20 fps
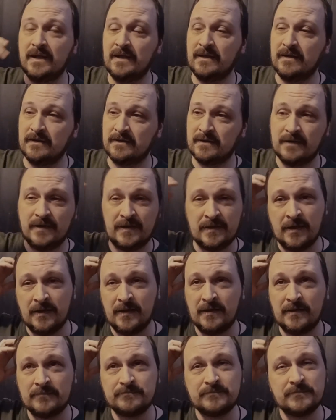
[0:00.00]

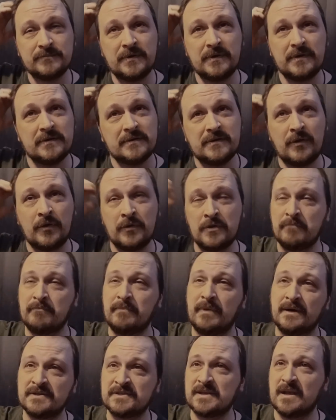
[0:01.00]
on a
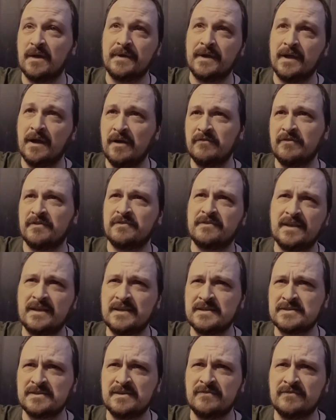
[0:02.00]
bus going over, I think it's
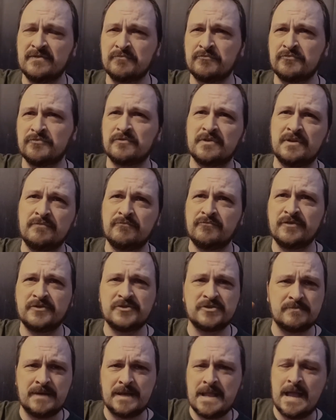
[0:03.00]
either the Brooklyn Bridge or the
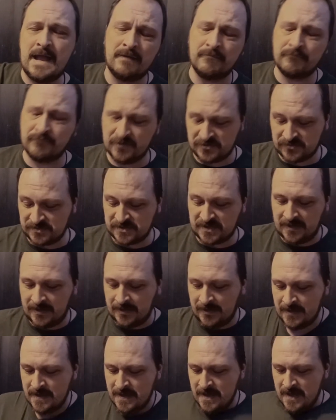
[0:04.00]
Manhattan Bridge or something.
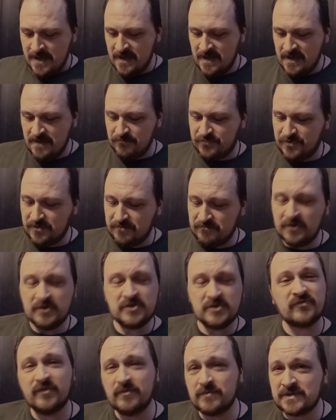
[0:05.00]
But most of
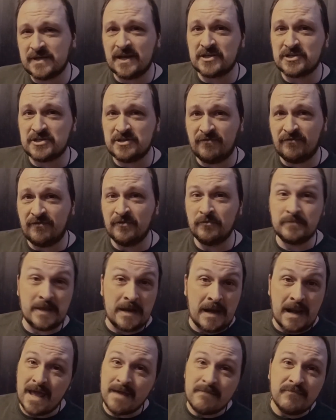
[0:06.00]
it was actually filmed in
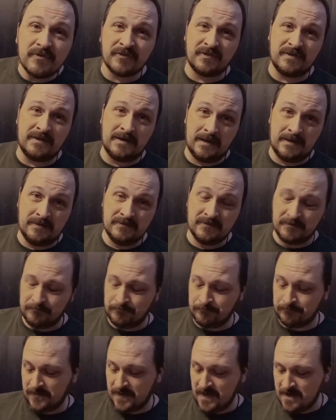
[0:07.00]
Lambeth in London.
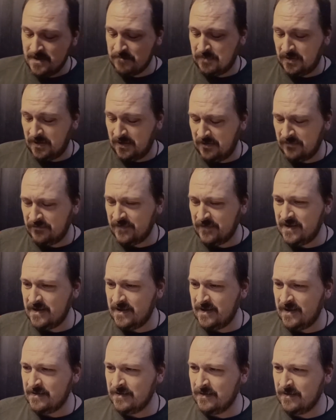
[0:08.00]
Part of it
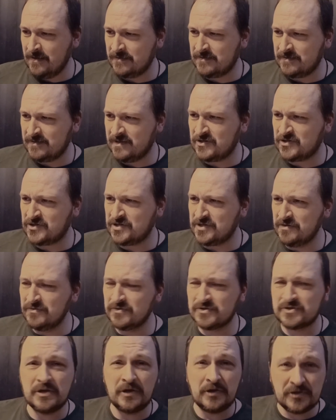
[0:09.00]
in a disused
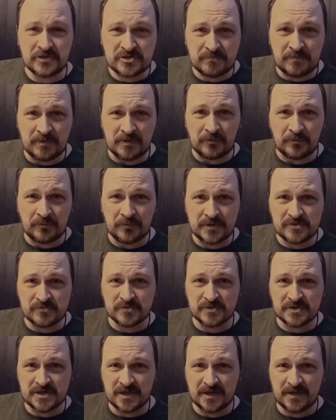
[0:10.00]
hospital, which was
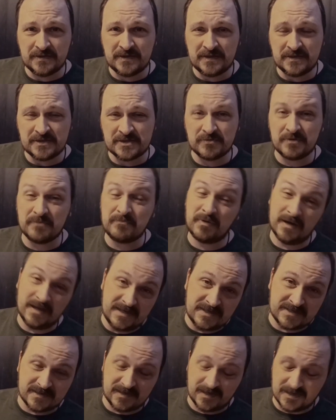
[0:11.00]
turned into a police
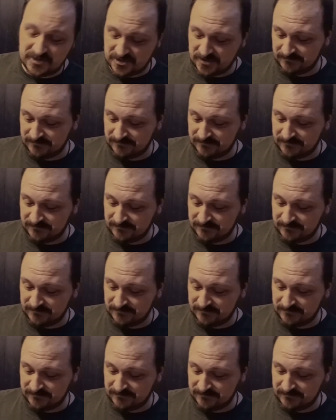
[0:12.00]
station.